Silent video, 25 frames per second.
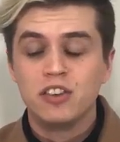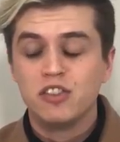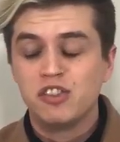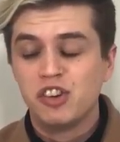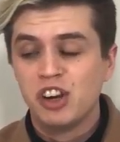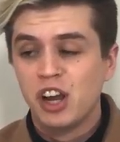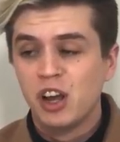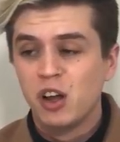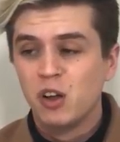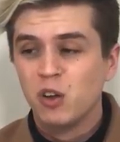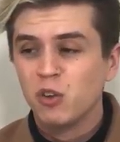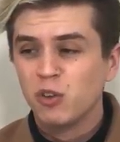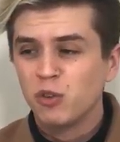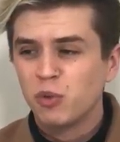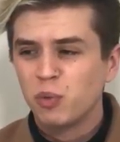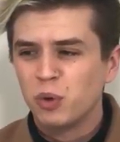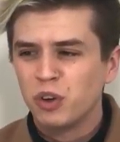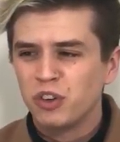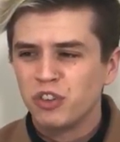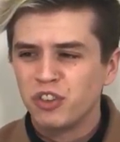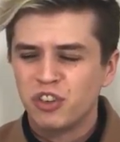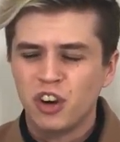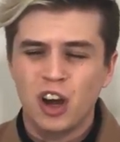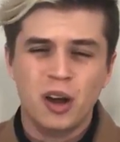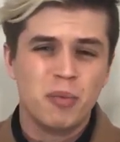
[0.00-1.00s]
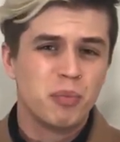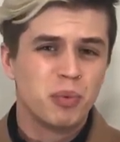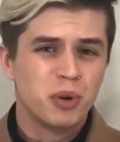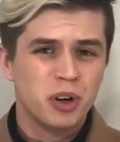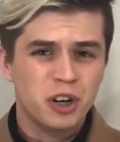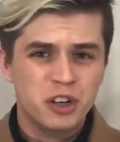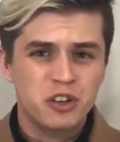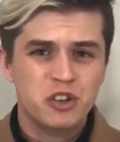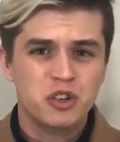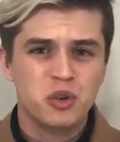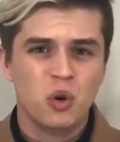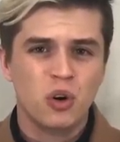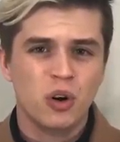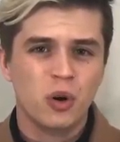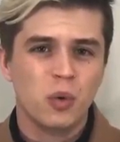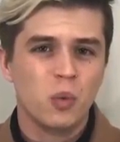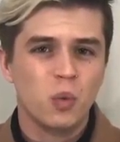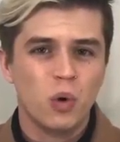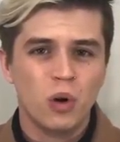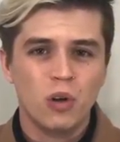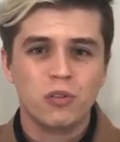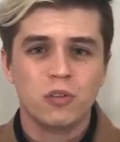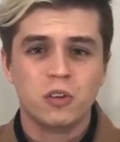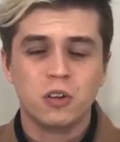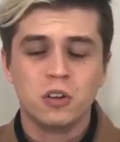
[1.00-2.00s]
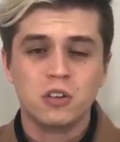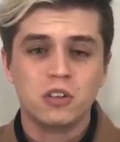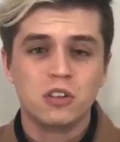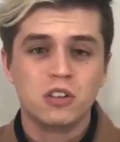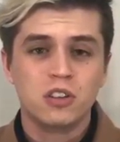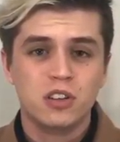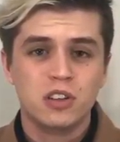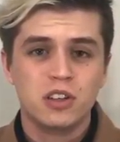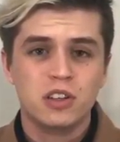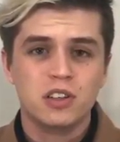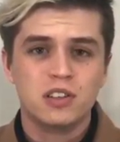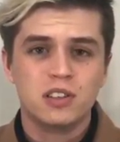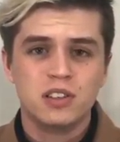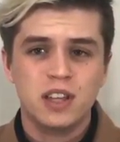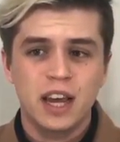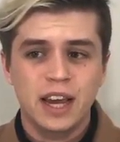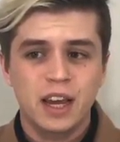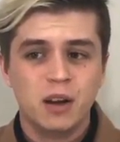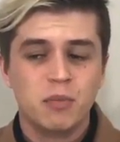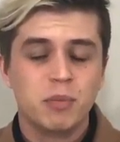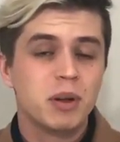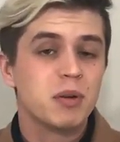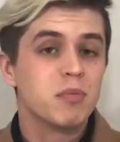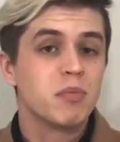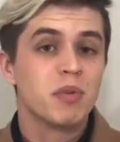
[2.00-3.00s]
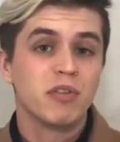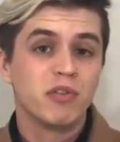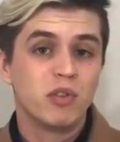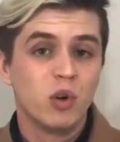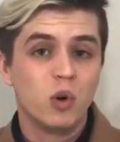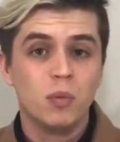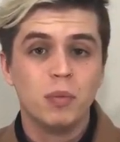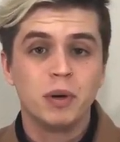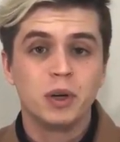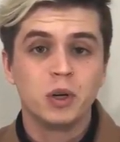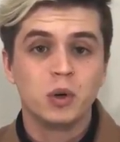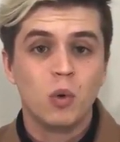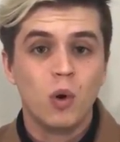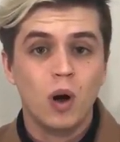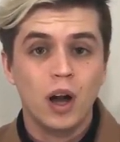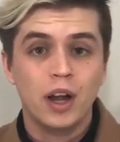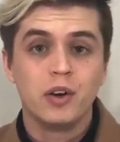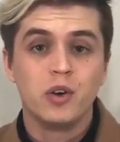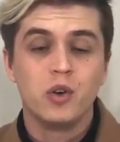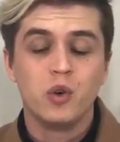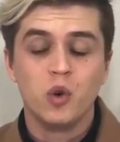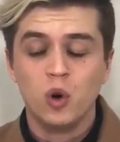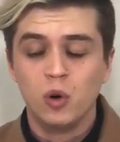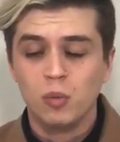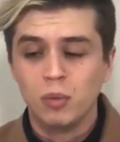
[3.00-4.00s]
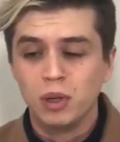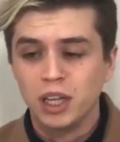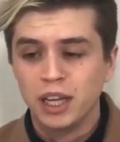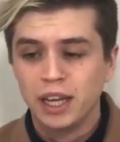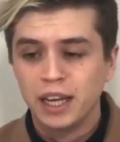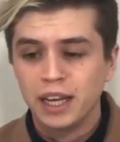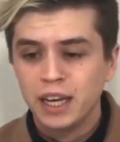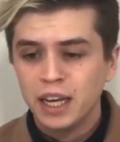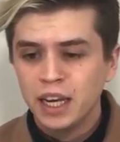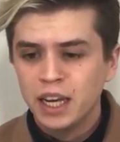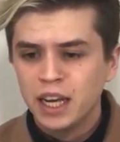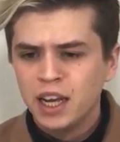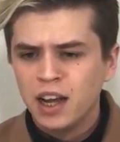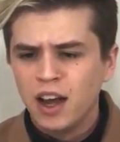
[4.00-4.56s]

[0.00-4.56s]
the gels, which I'm pretty sure it wasn't because they had been performing quite normally.